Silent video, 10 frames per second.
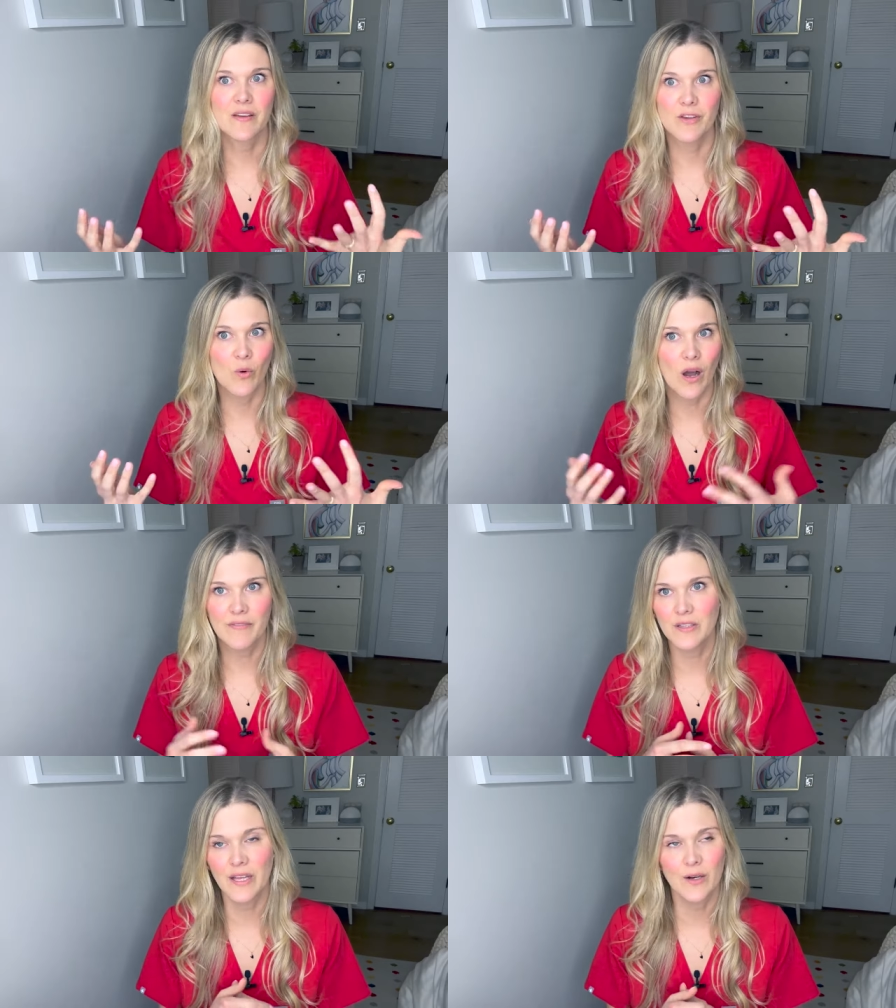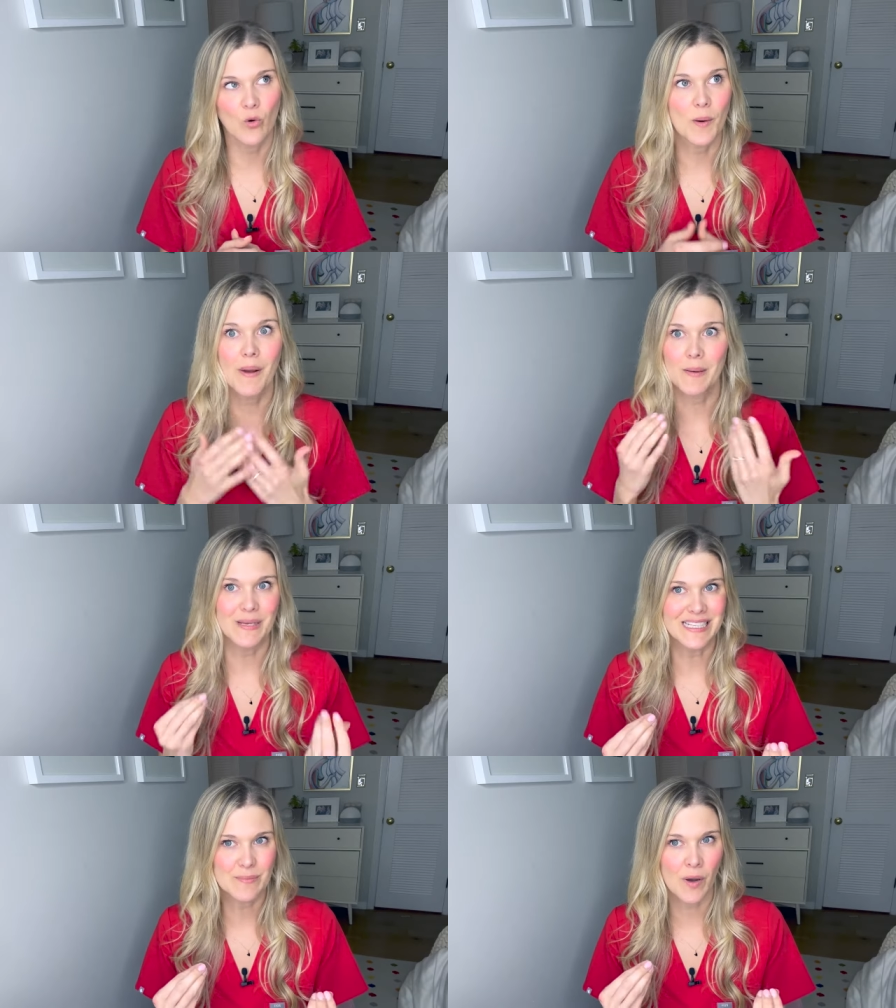if you ovulate, or it might
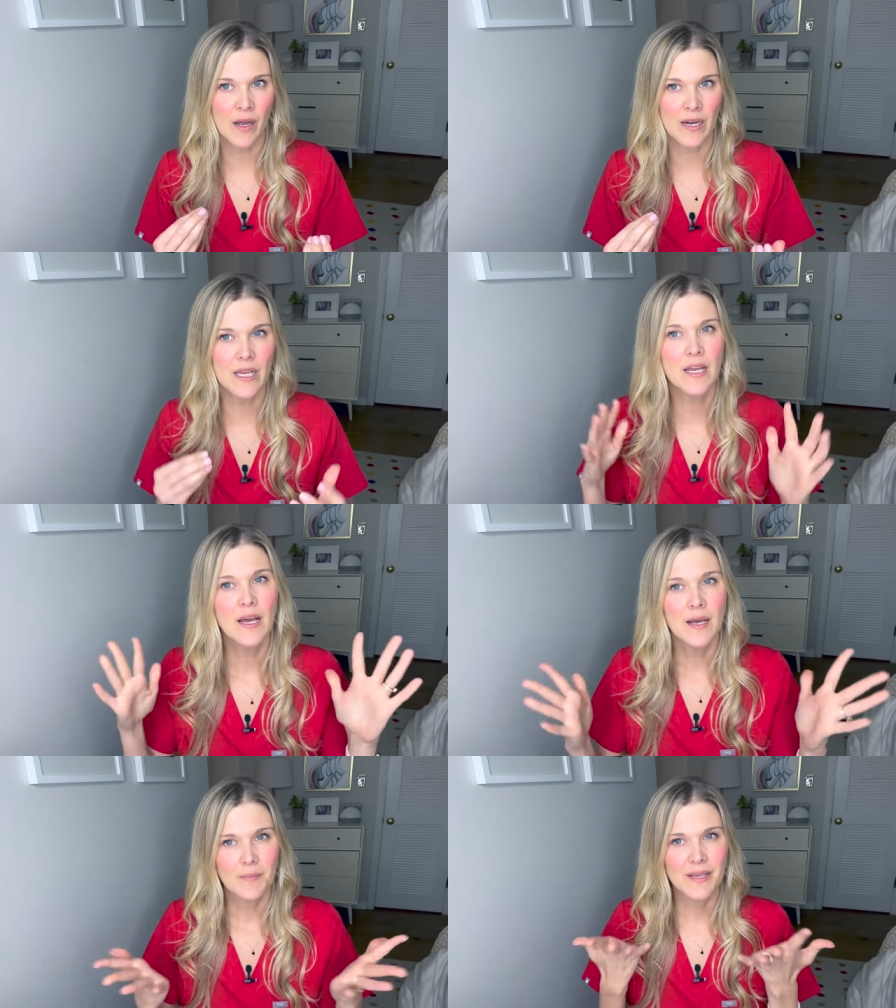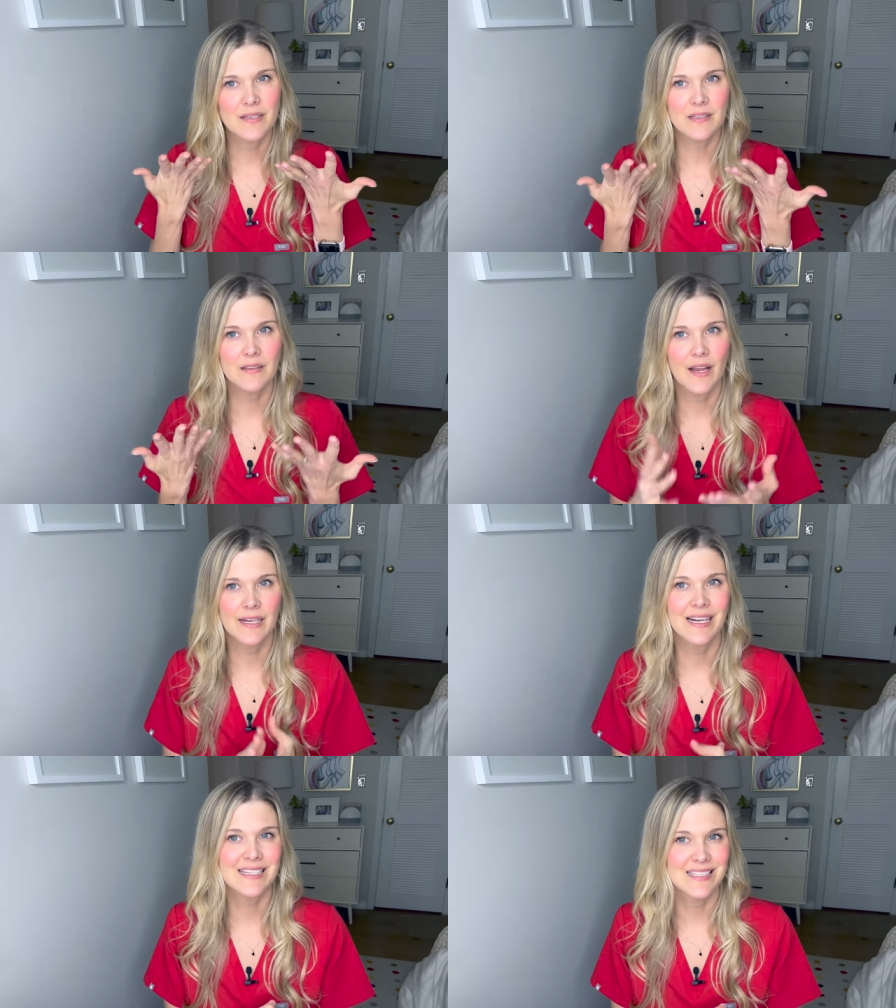be spotty because the
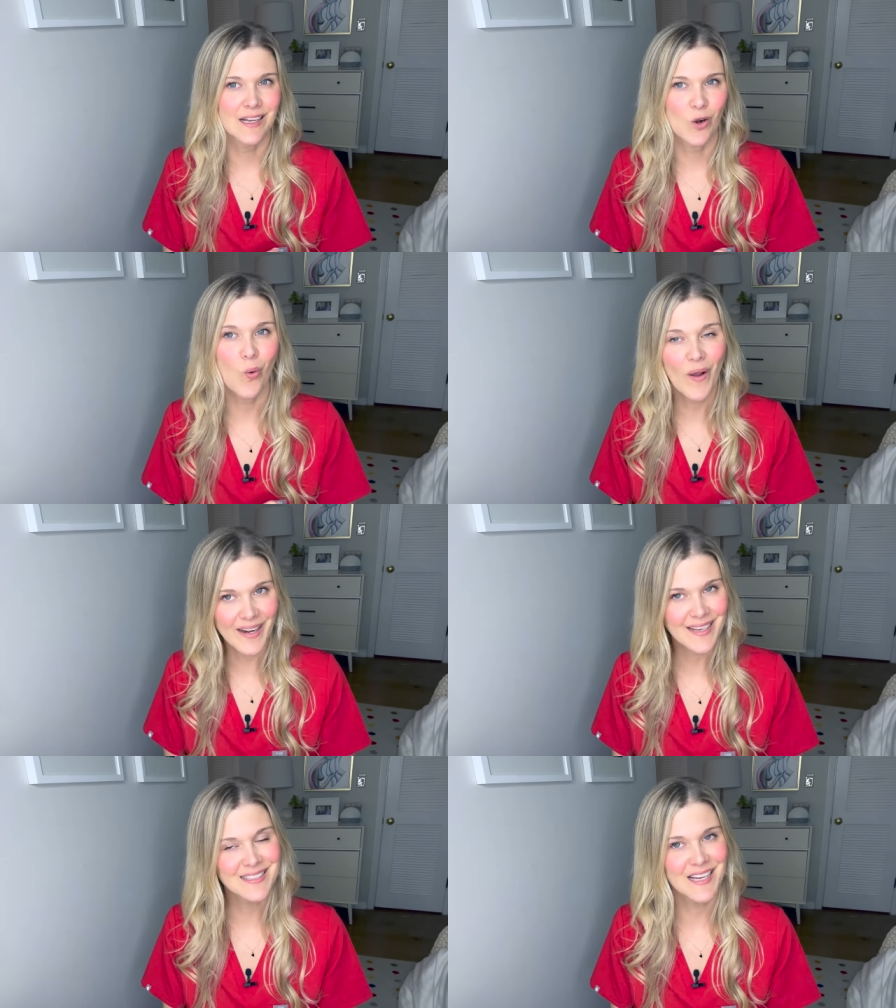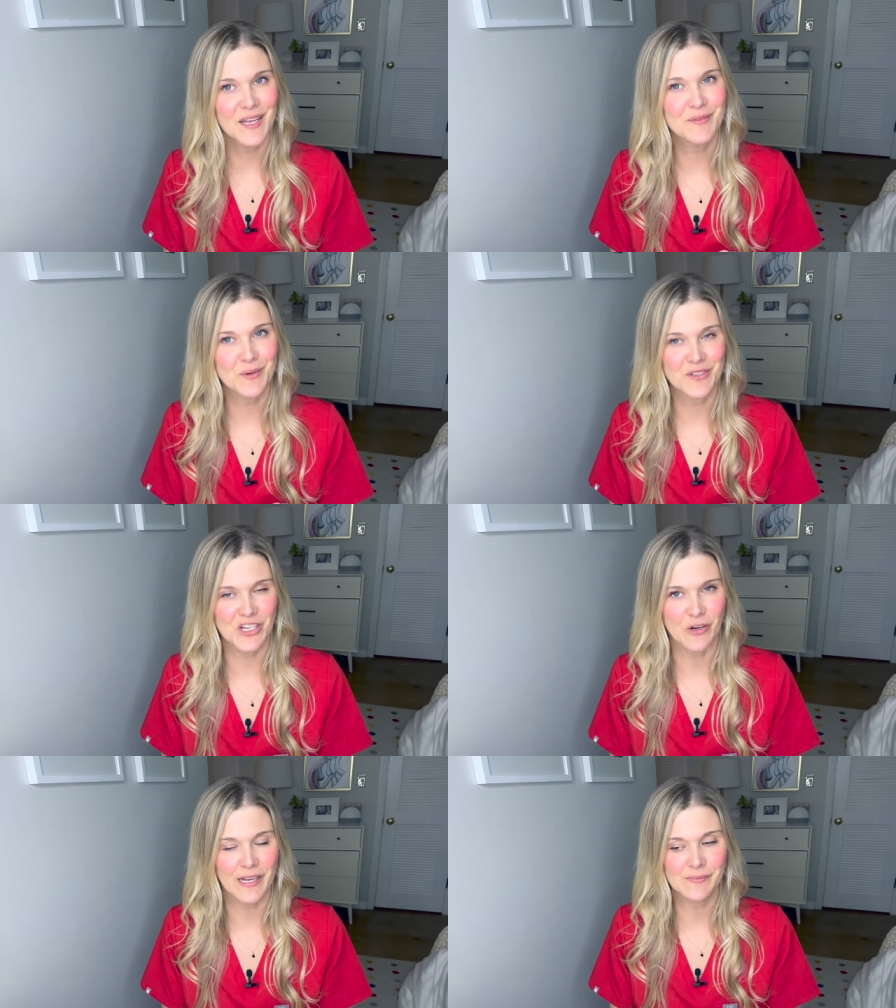lining has not quite had time to
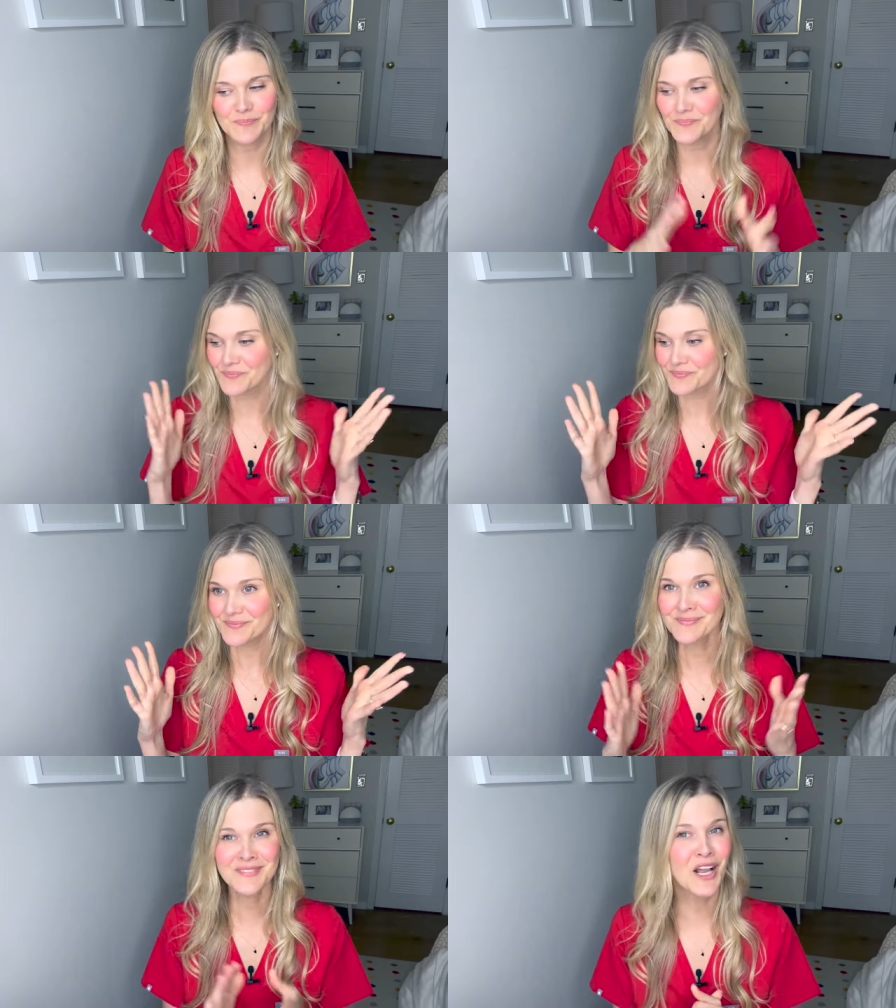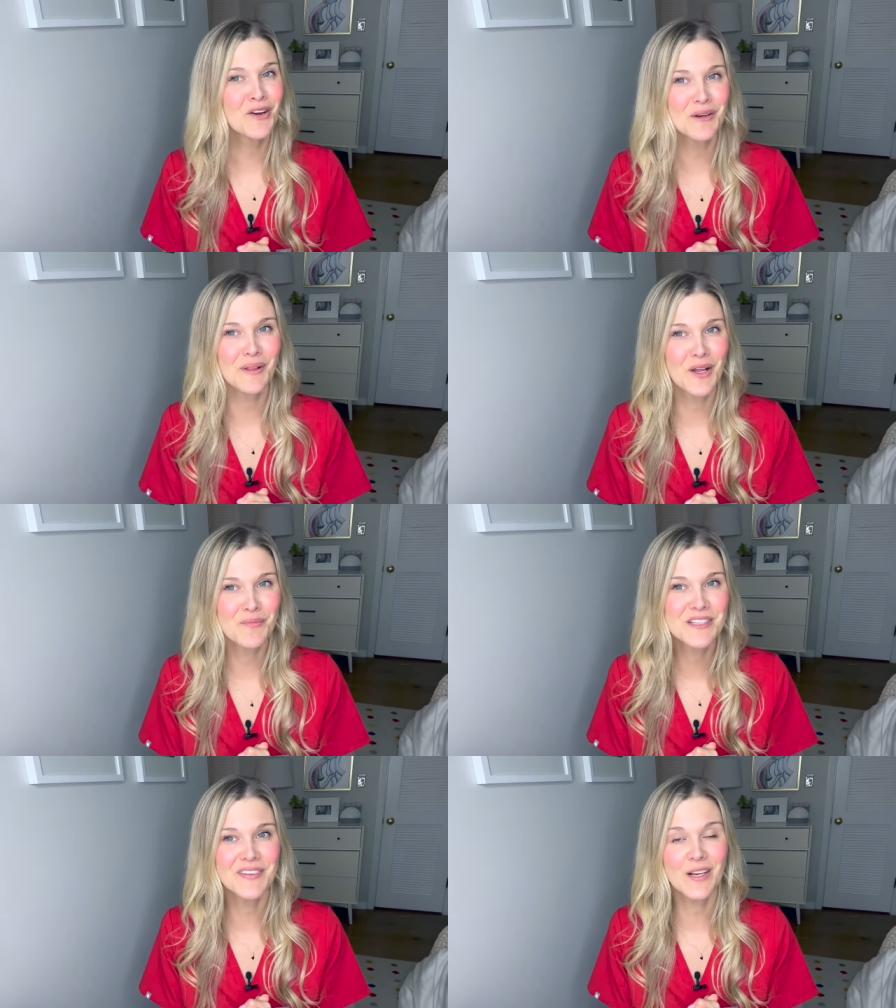regenerate. All right, well, I hope
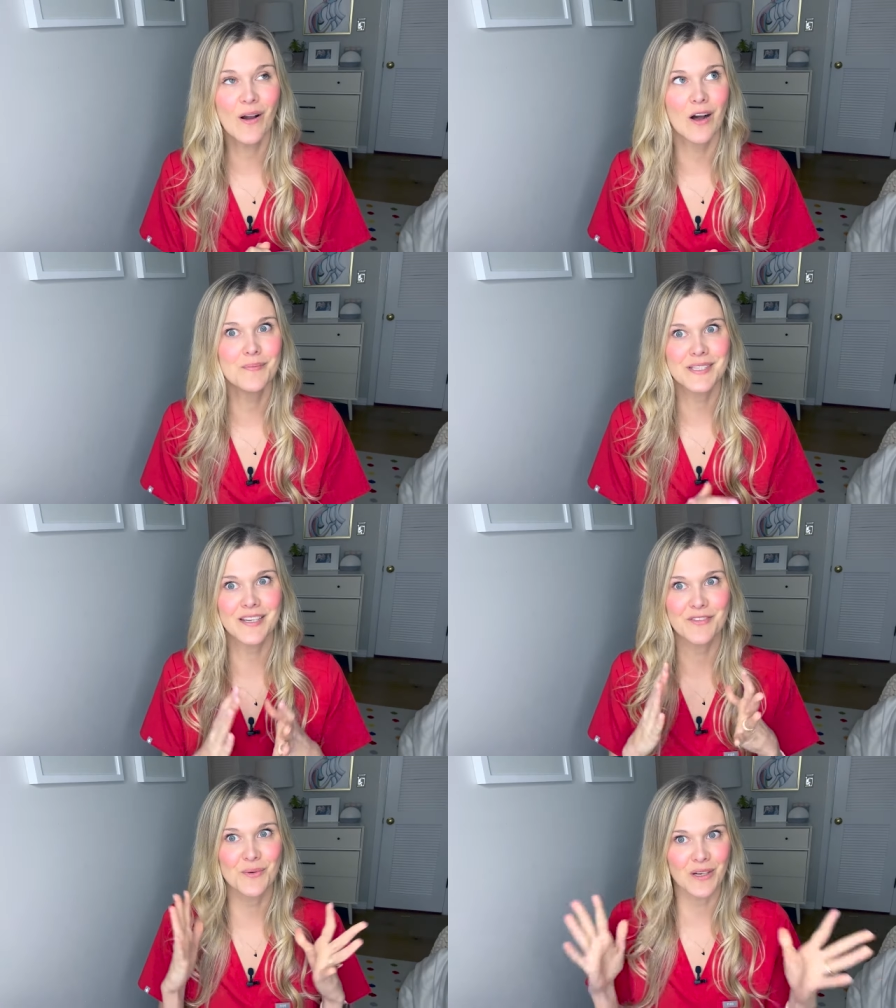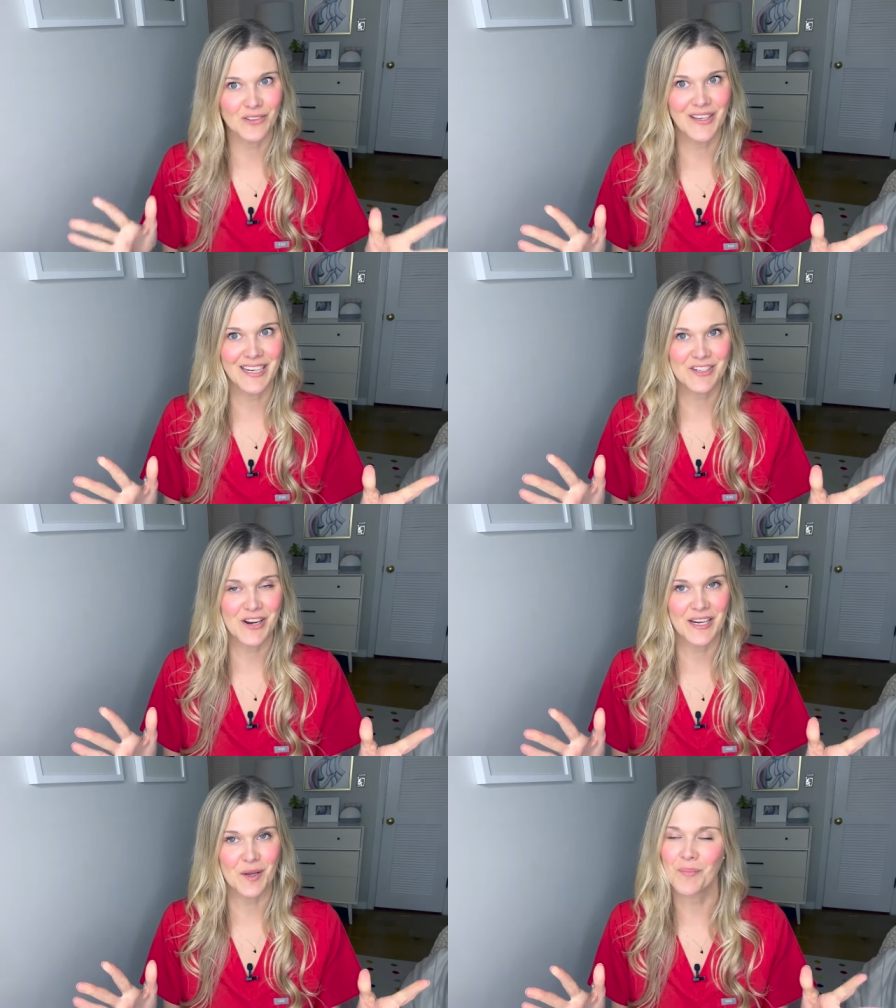this video helped. If you are looking at
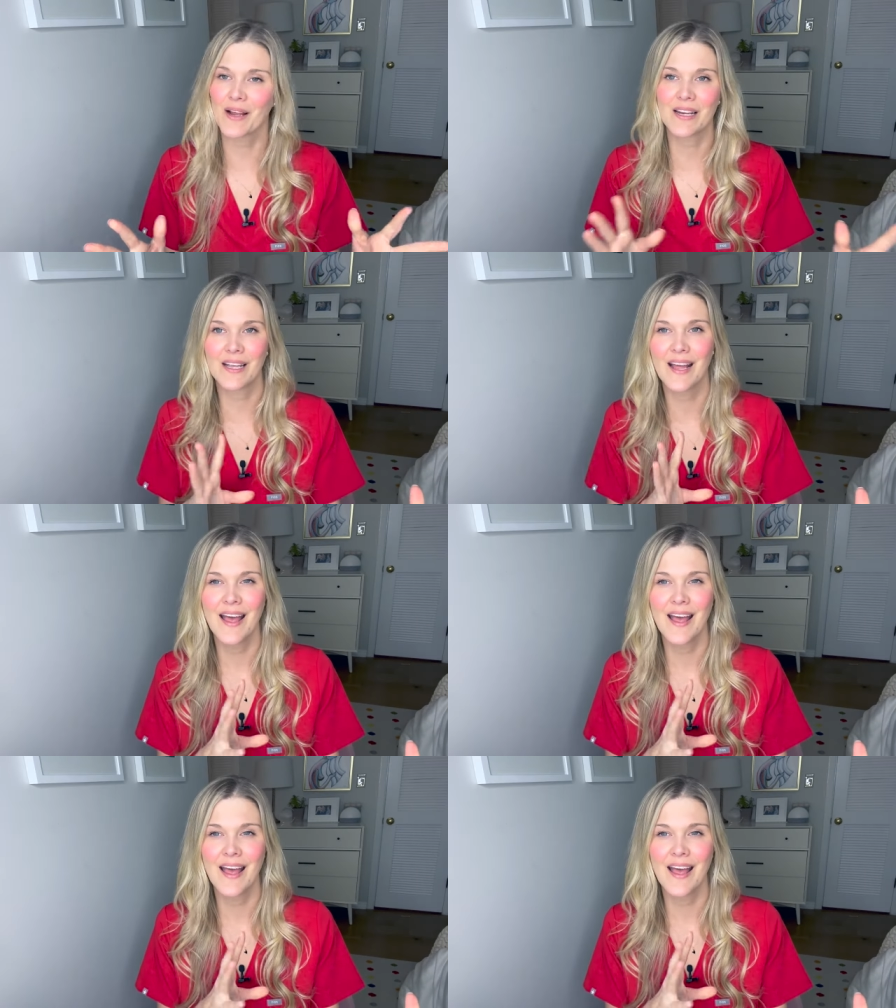trying to get pregnant